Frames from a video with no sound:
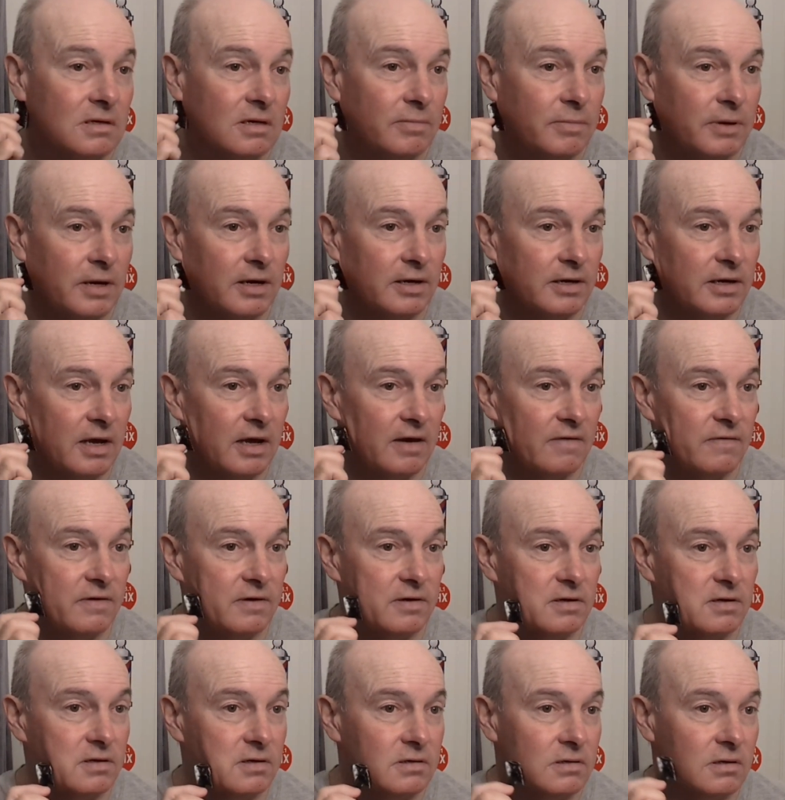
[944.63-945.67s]
about
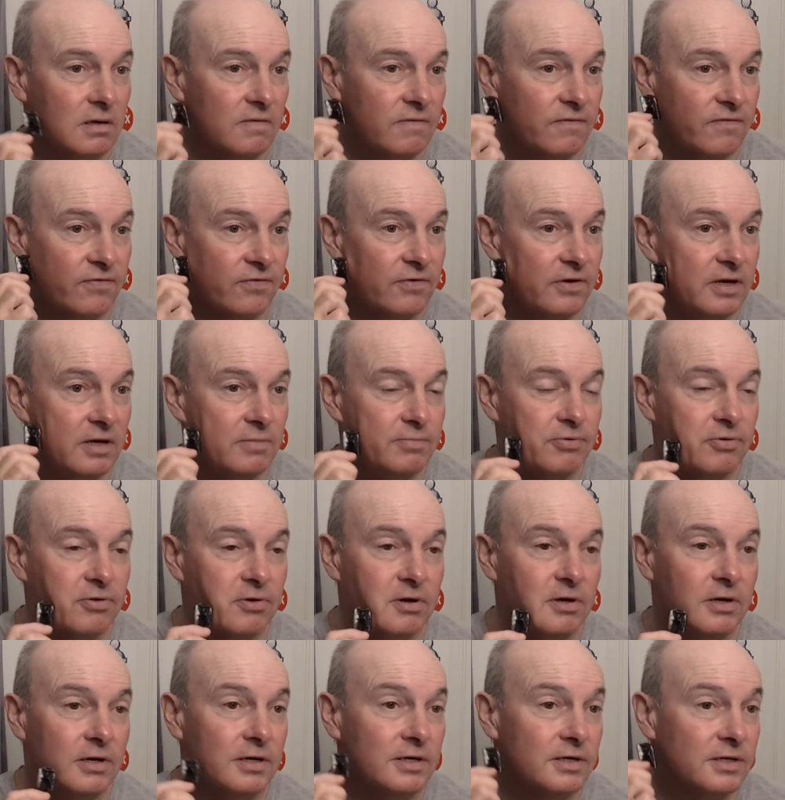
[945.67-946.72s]
having a free
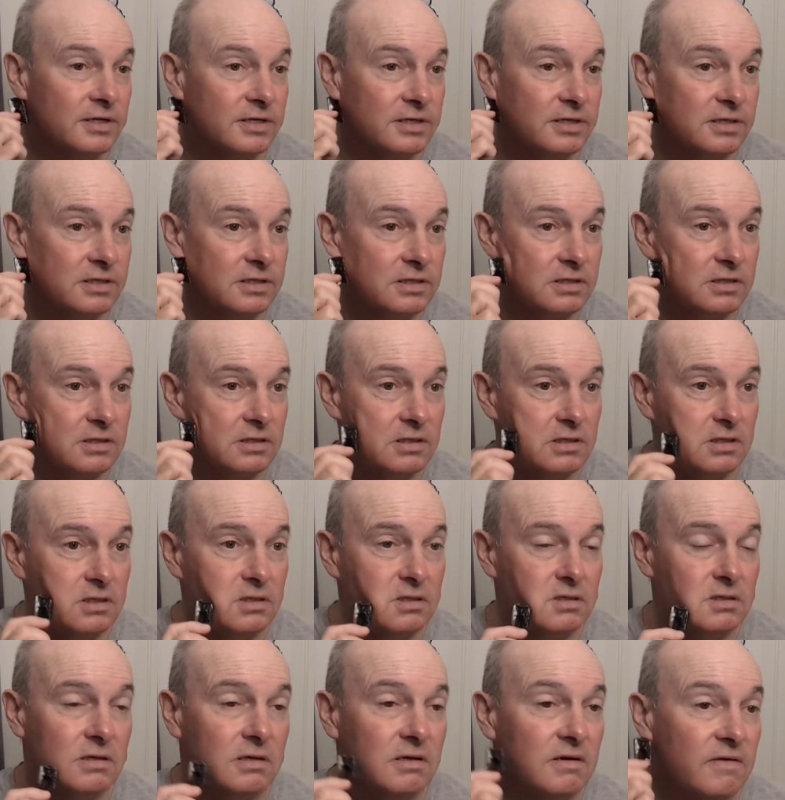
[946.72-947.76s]
press,
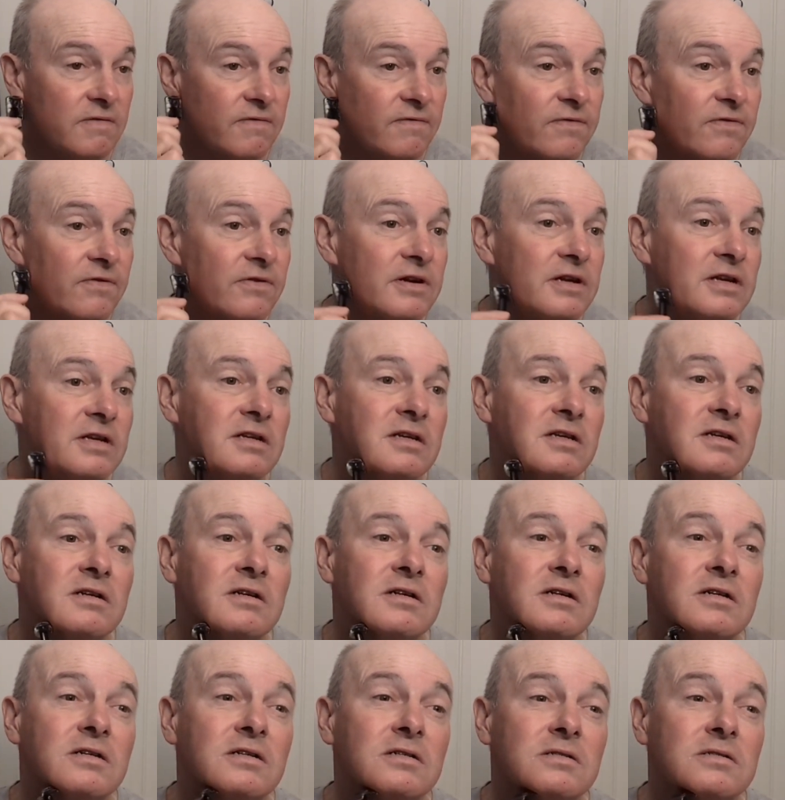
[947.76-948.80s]
a free,
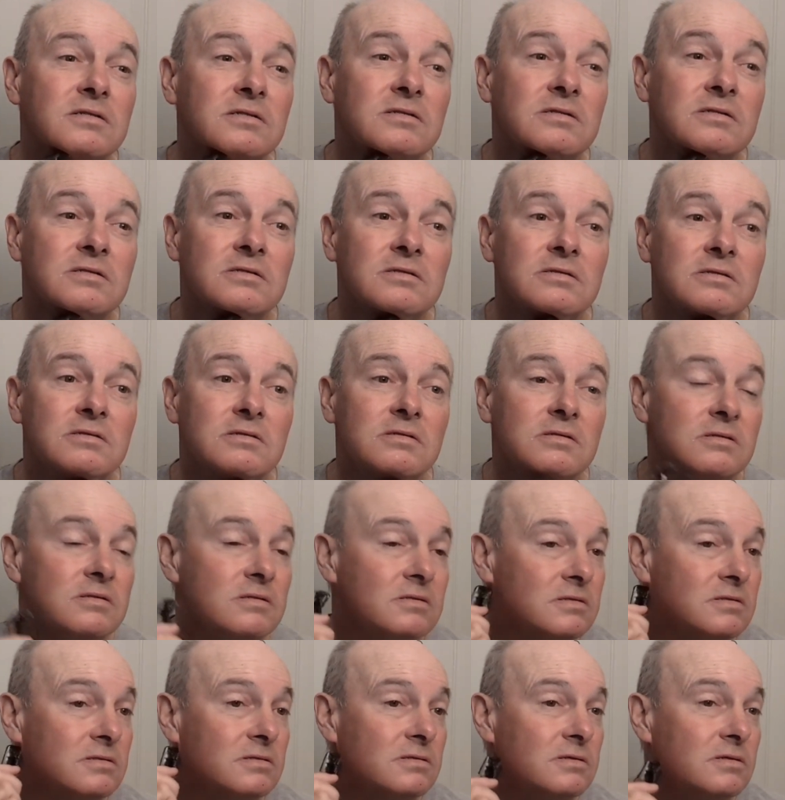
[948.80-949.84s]
I
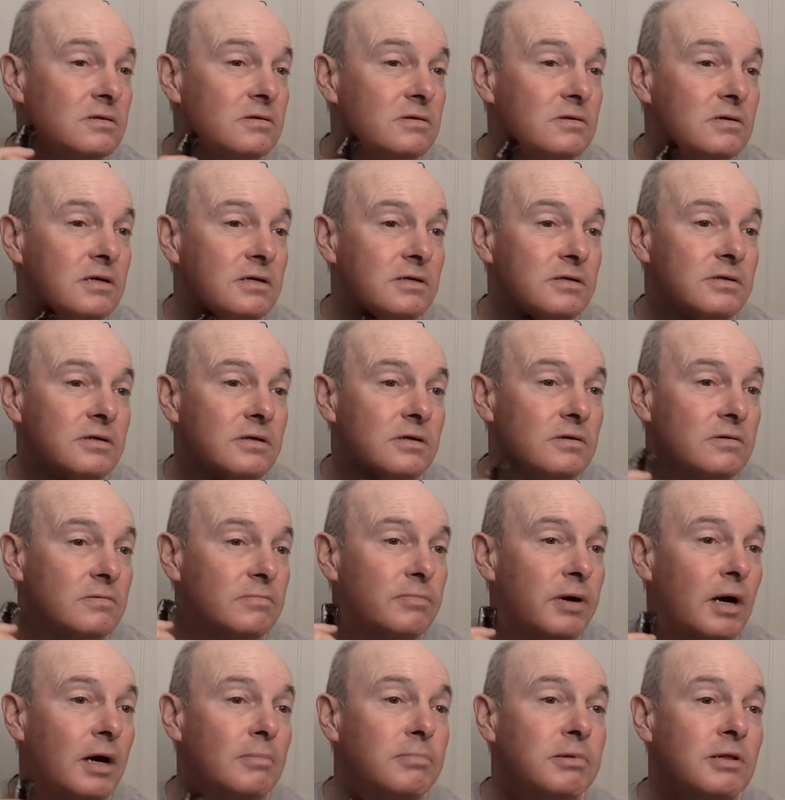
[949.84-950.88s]
don't know,
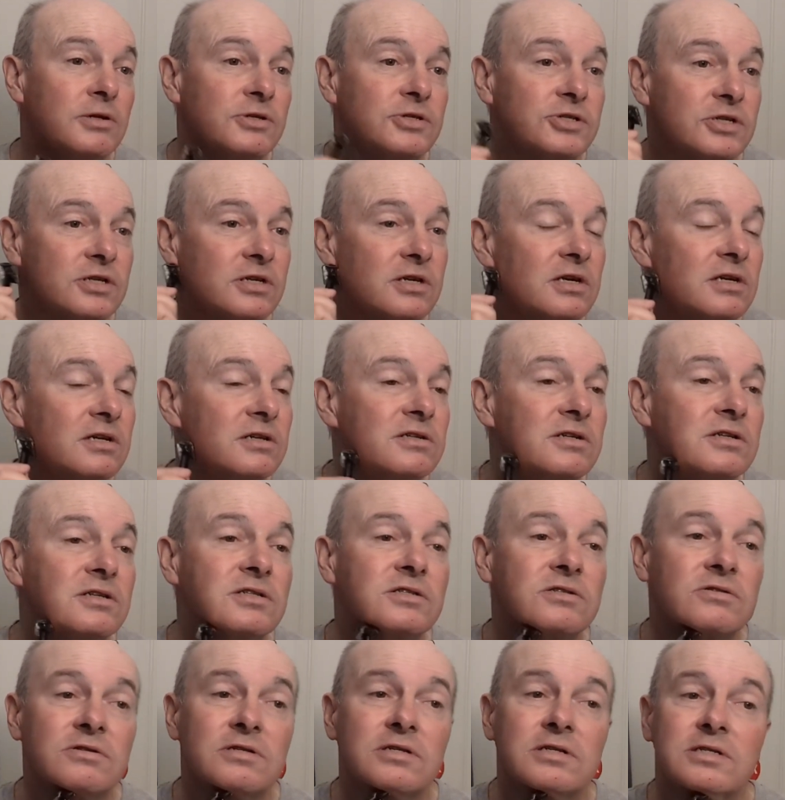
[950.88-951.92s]
publishing
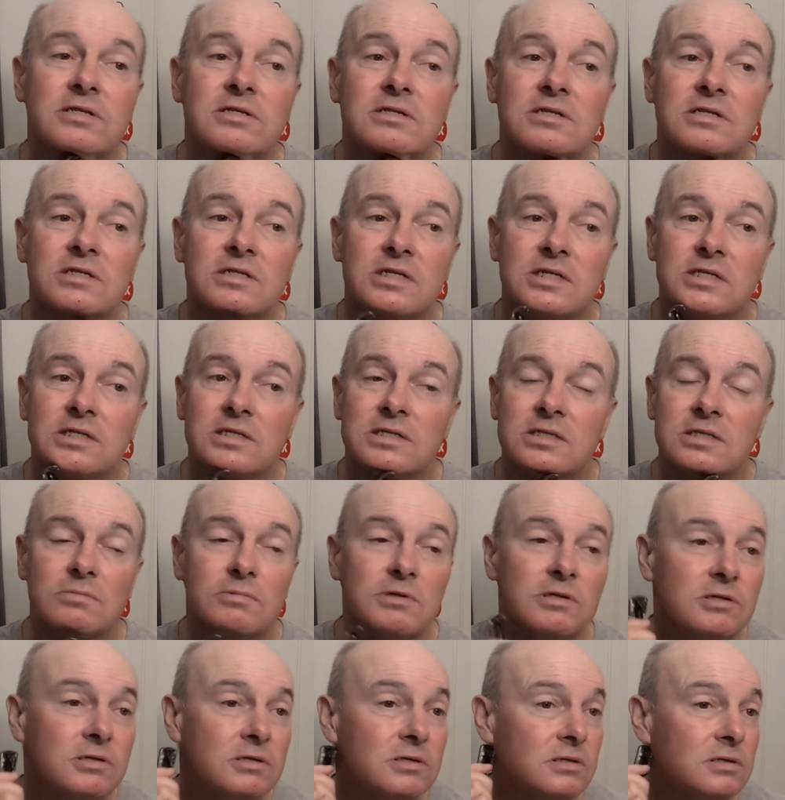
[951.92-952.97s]
industry,
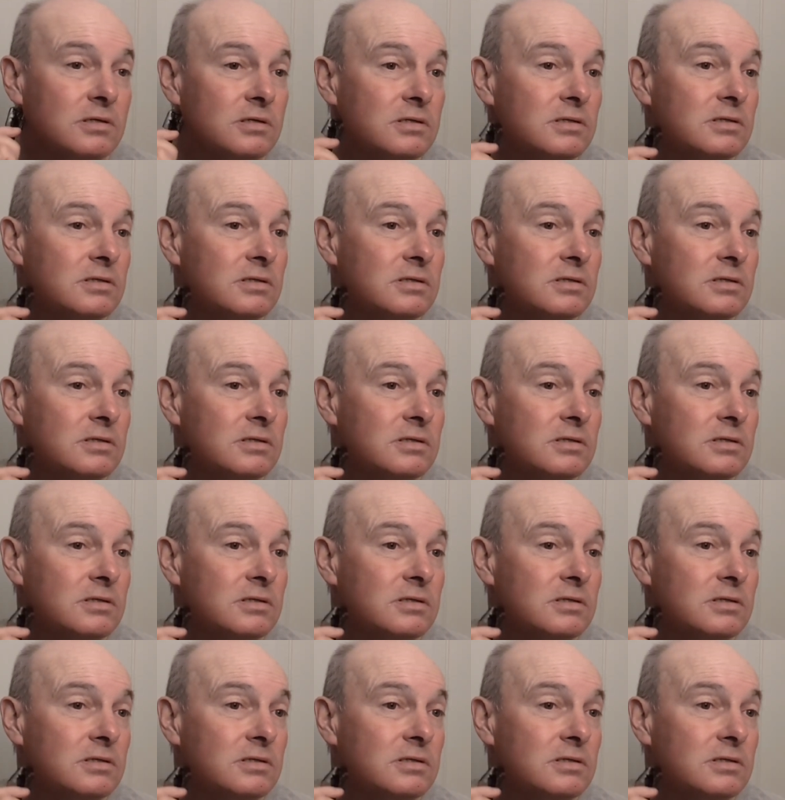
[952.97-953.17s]
ostensibly.